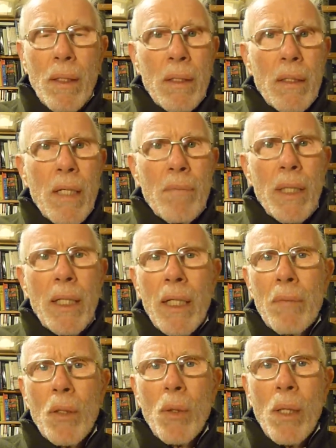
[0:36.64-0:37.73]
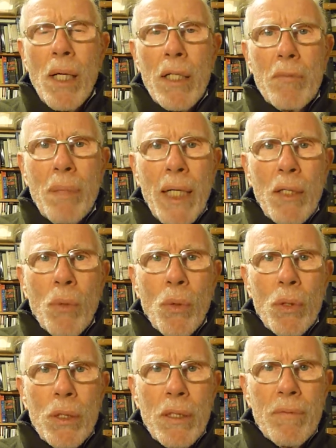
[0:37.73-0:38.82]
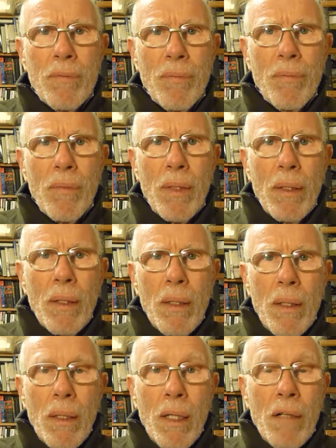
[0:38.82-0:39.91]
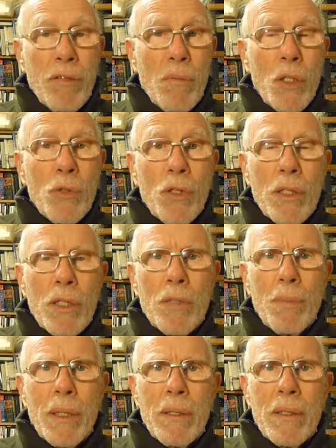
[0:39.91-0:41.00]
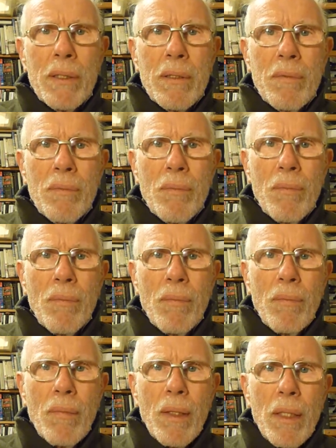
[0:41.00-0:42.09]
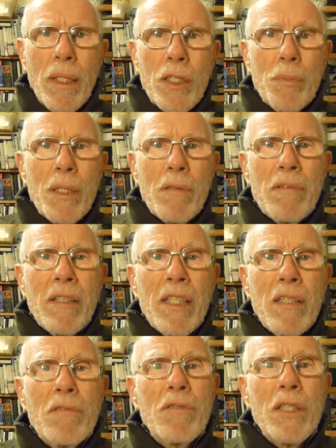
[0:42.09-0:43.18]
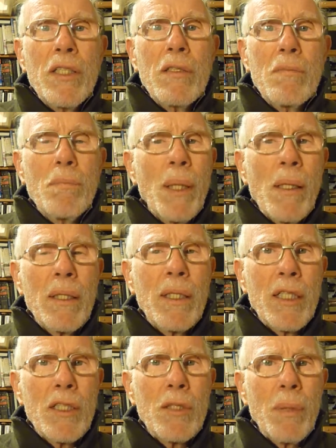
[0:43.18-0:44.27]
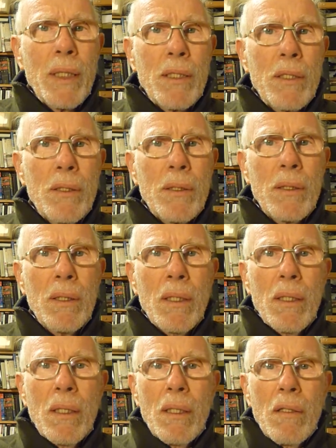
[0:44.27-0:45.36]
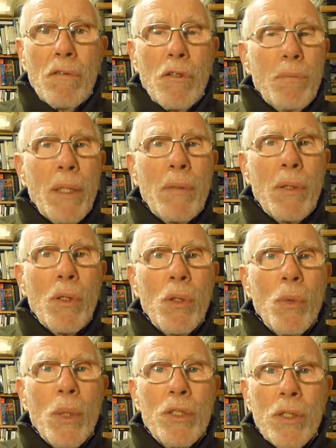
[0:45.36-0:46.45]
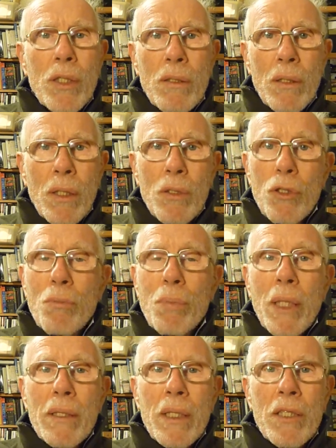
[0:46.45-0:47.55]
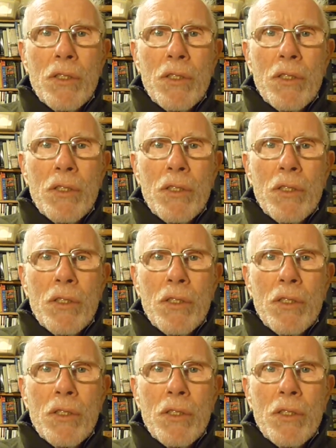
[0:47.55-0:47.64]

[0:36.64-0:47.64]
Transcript: It then became a quiet backwater, and for most of this period it's been a very convenient parking space for people who wish to, to break their